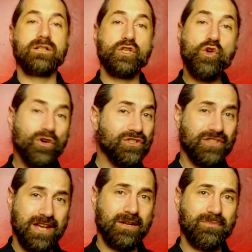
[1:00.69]
Your
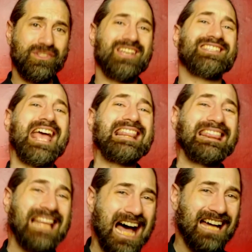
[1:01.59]
setup says a
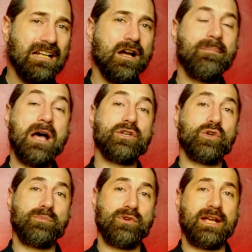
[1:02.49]
lot about
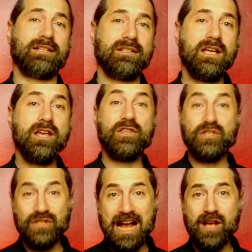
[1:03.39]
your brand. The
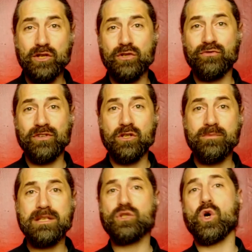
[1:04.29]
style you film
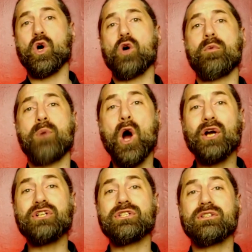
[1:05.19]
is all
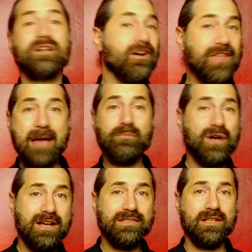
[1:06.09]
part of that
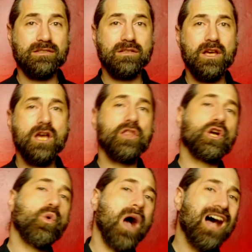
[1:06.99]
process. The
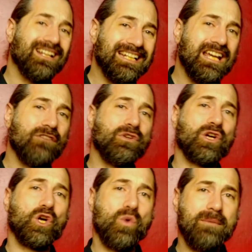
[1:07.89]
quality of your
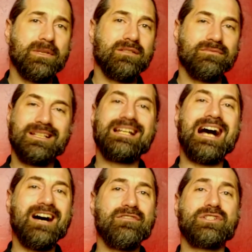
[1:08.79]
equipment can
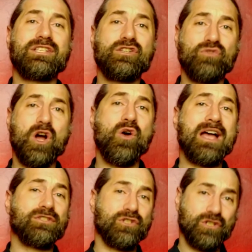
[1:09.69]
obviously grow
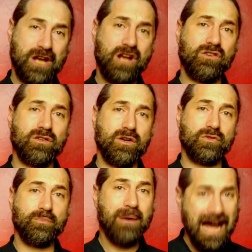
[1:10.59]
as your channel
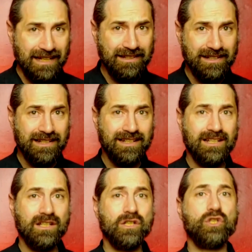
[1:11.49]
grows, but
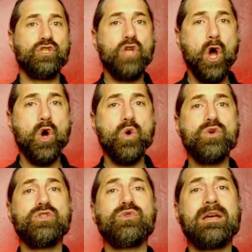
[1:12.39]
know
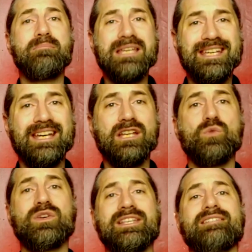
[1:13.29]
you can begin
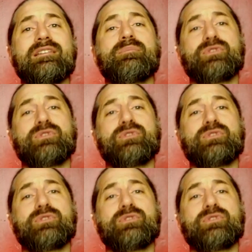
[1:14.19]
with a simple